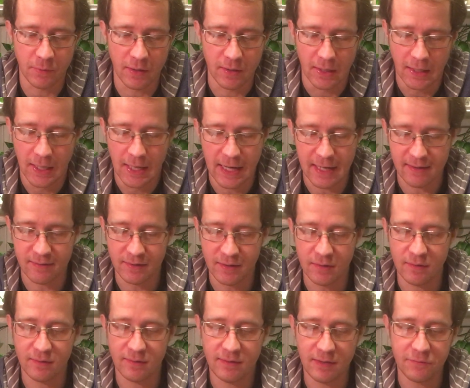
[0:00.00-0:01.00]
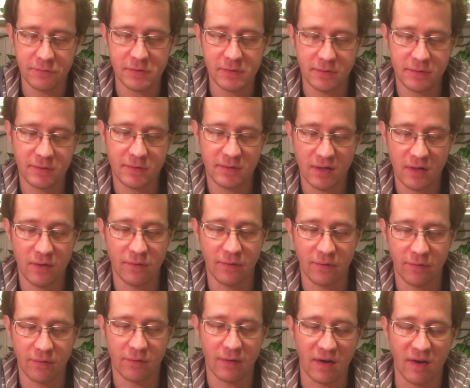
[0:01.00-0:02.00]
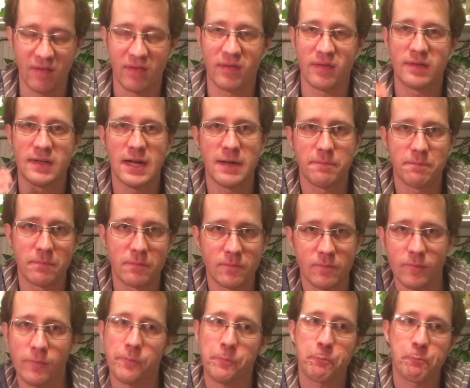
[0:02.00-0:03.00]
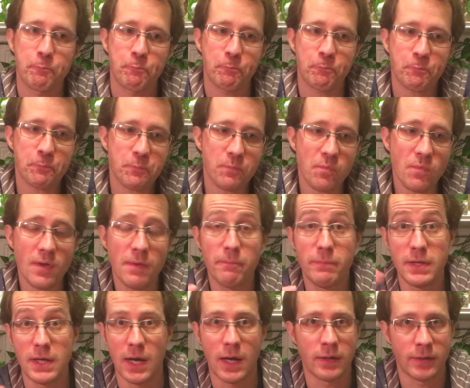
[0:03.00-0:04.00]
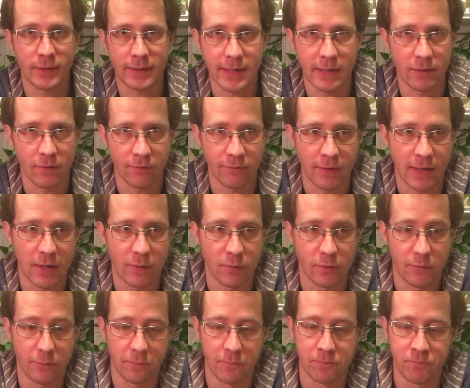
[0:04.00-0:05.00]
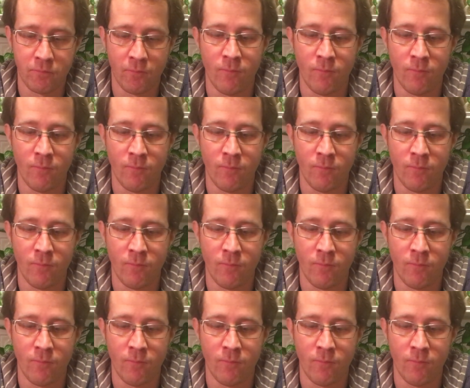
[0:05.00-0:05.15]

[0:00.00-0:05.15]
But I can definitely tell this is like a step beyond a kettle sour.